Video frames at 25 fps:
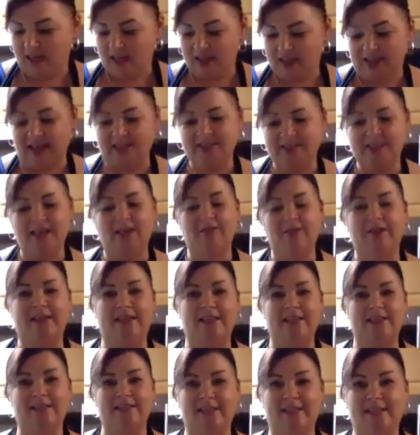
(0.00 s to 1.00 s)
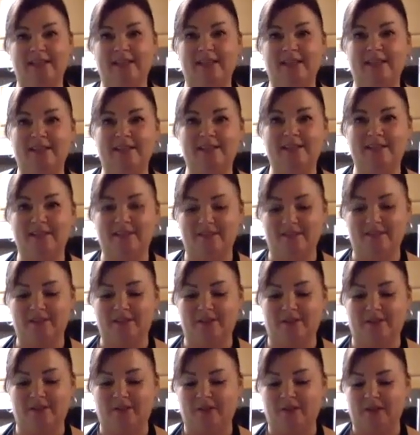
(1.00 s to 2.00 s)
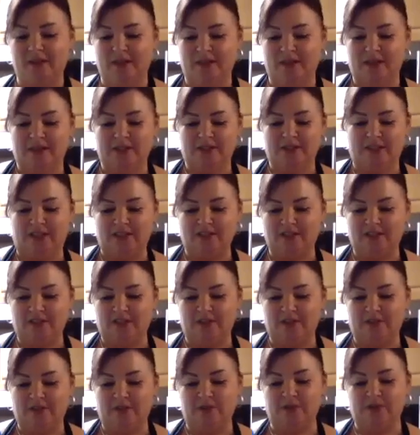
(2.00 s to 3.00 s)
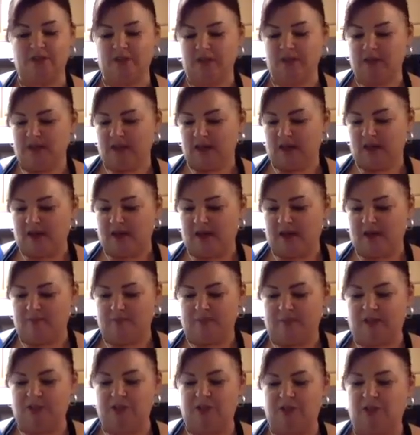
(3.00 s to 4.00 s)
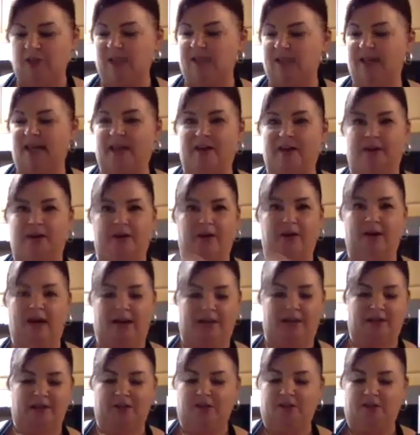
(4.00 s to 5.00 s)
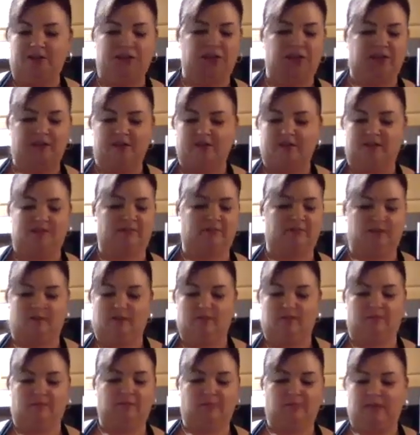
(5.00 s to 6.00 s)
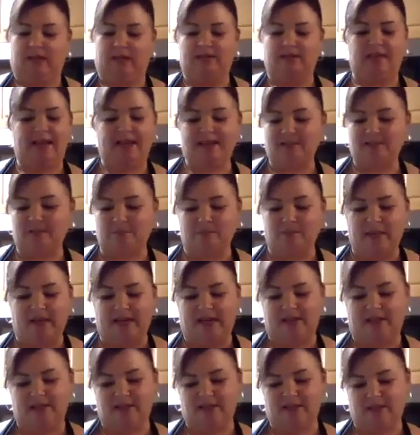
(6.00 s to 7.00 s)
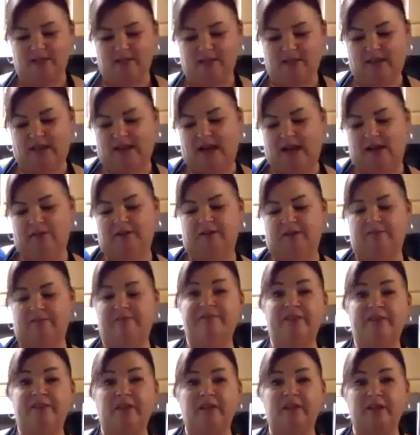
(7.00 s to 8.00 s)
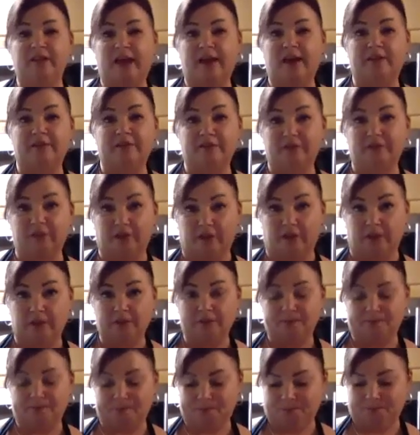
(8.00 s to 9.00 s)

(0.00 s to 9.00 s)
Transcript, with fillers: That's how easy it is to do. Just use um, a julienner and then you just, it takes minutes. And I would fill that full.